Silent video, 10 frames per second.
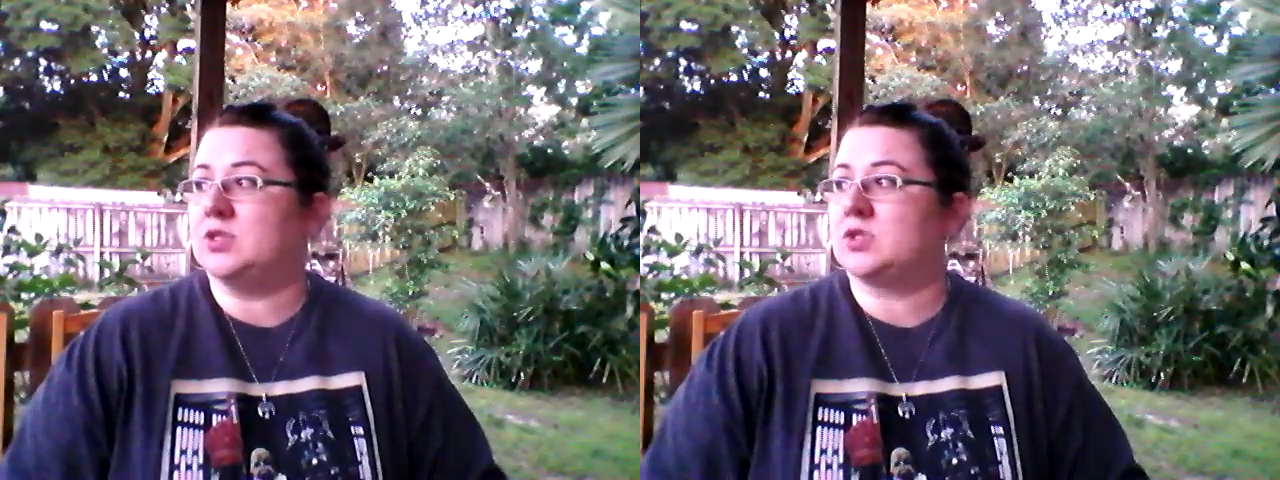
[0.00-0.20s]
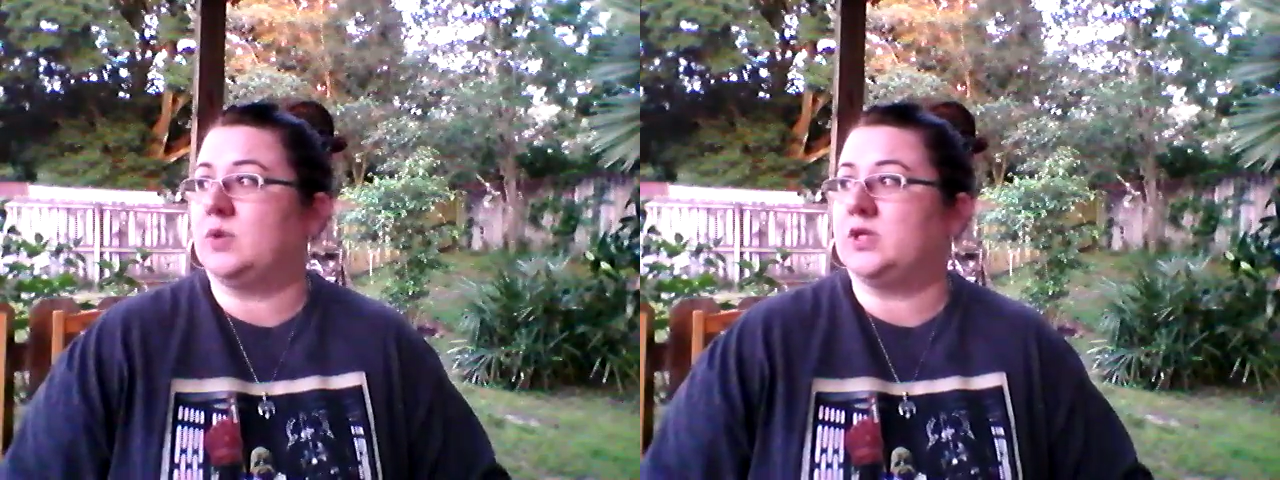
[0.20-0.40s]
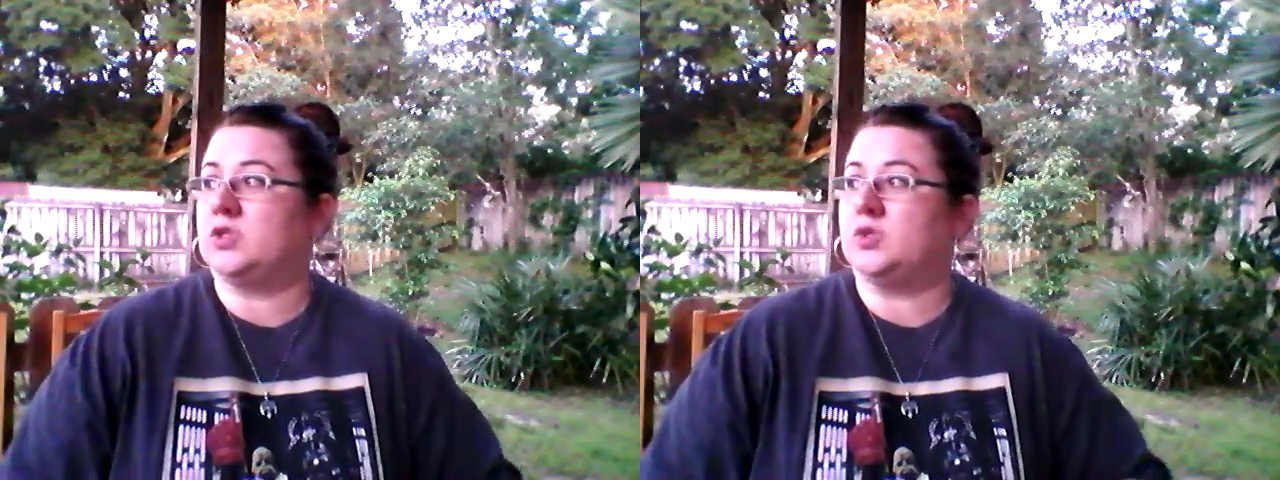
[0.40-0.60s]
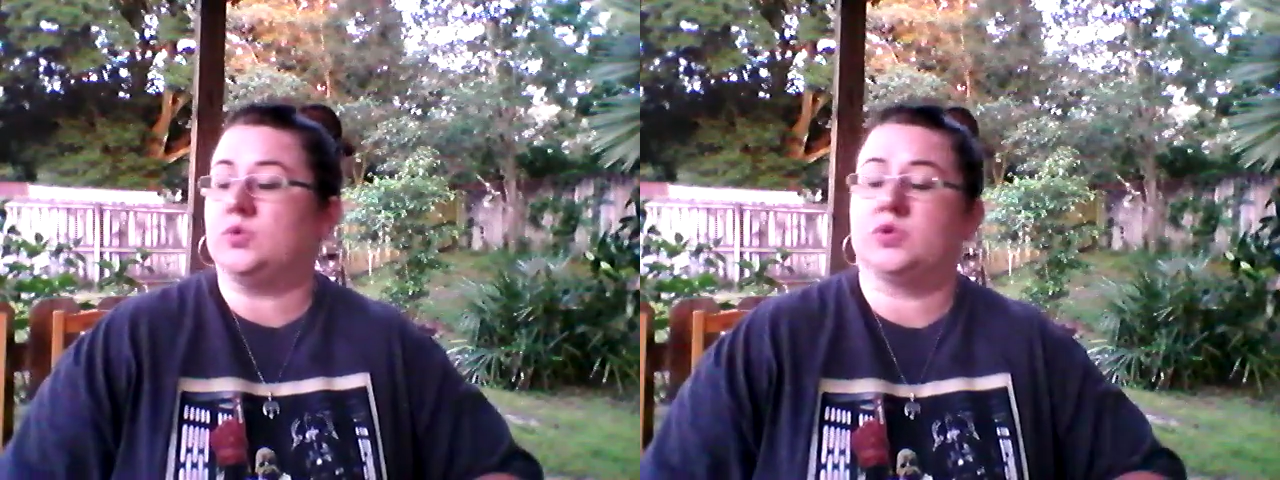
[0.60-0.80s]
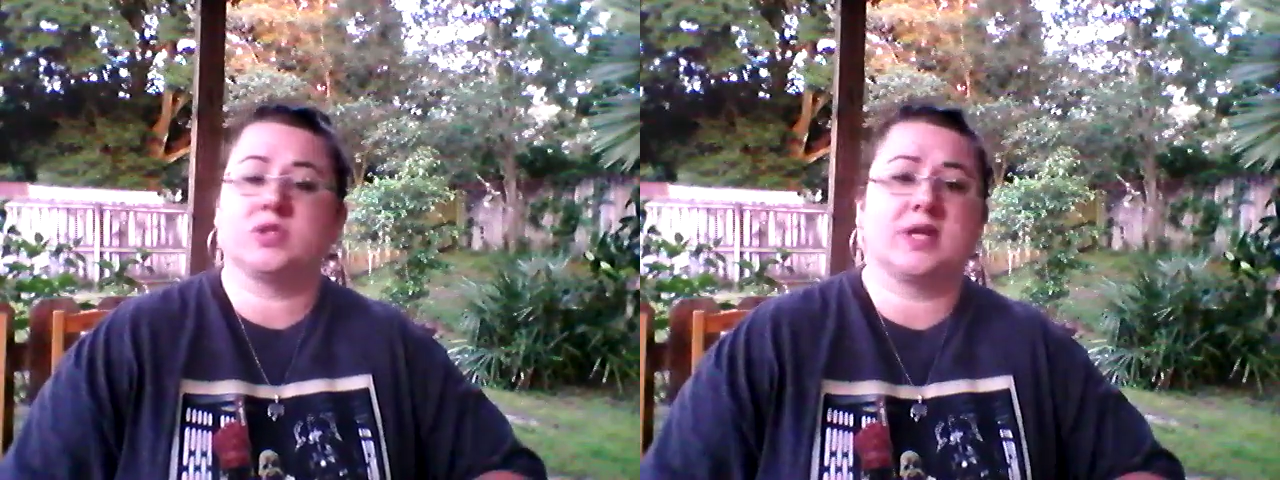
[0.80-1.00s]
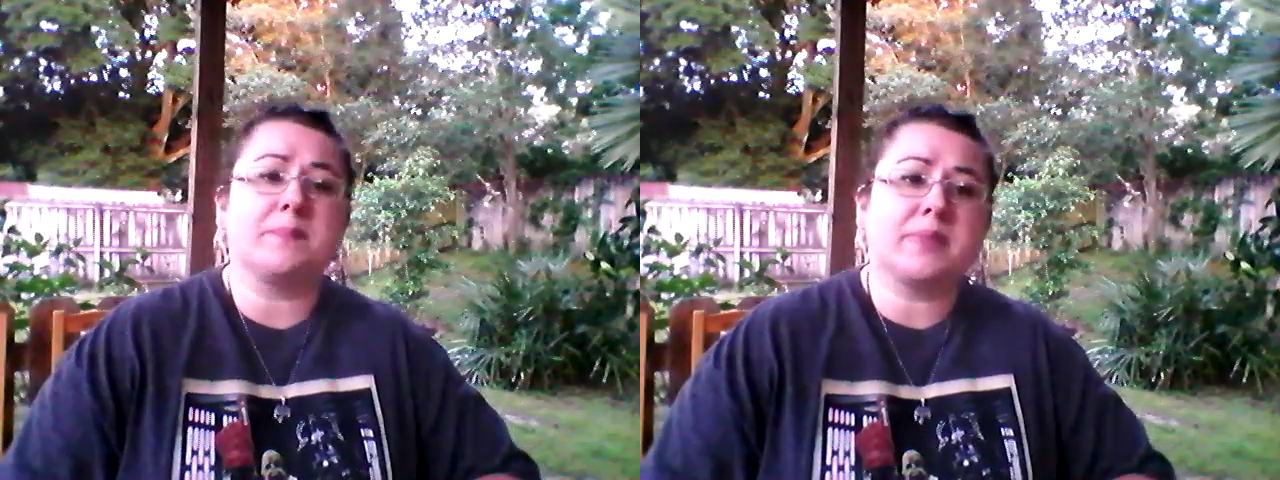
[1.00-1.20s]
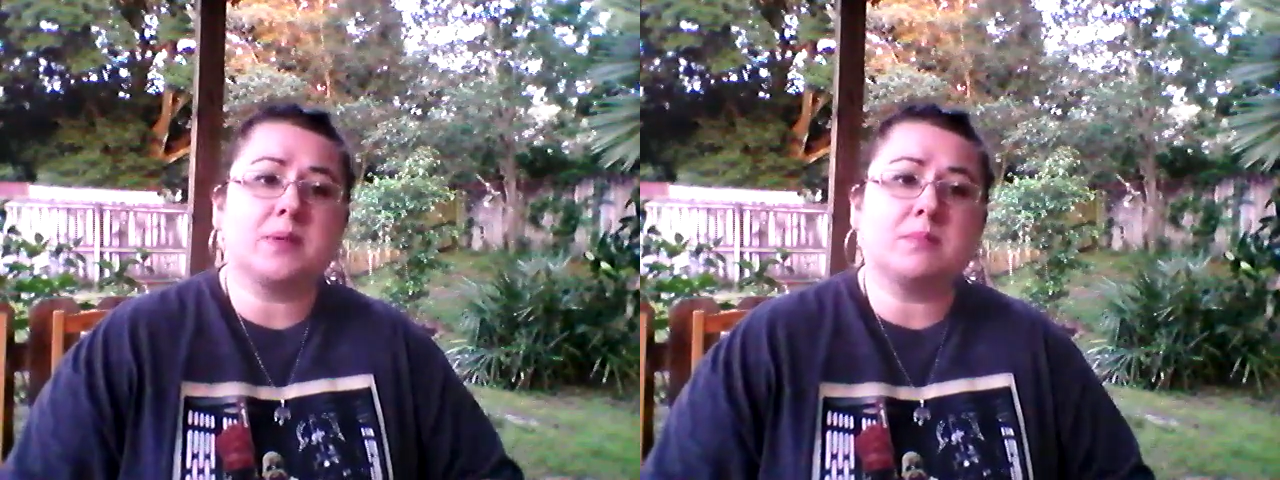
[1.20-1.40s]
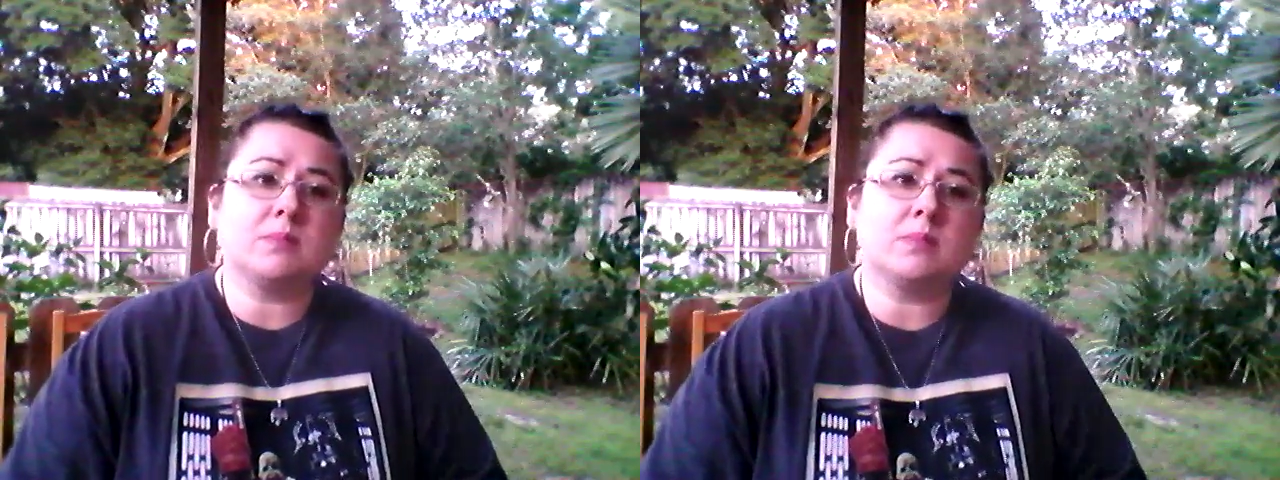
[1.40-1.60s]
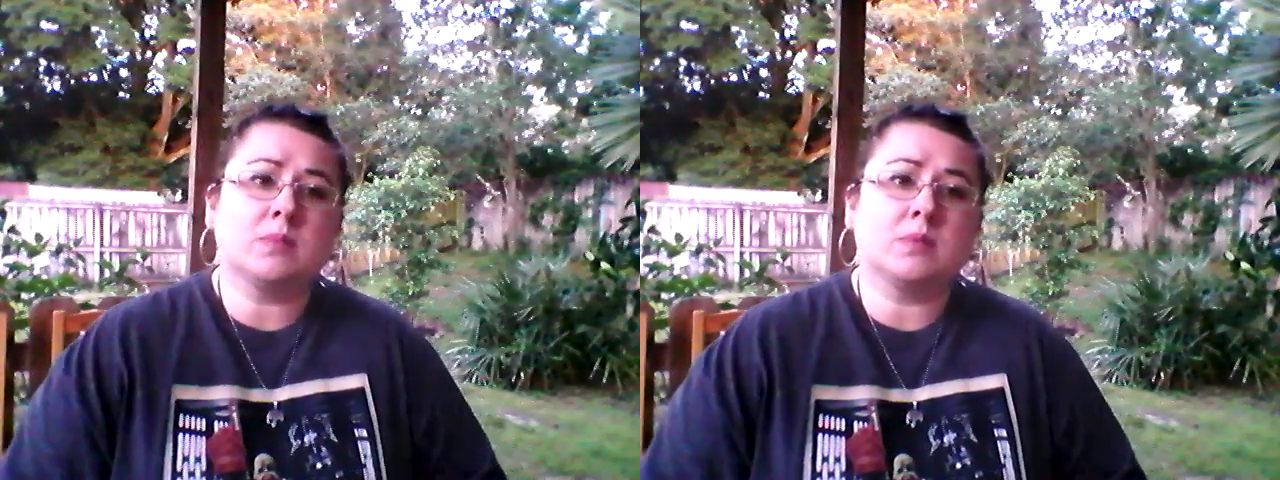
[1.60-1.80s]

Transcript: just going to skip them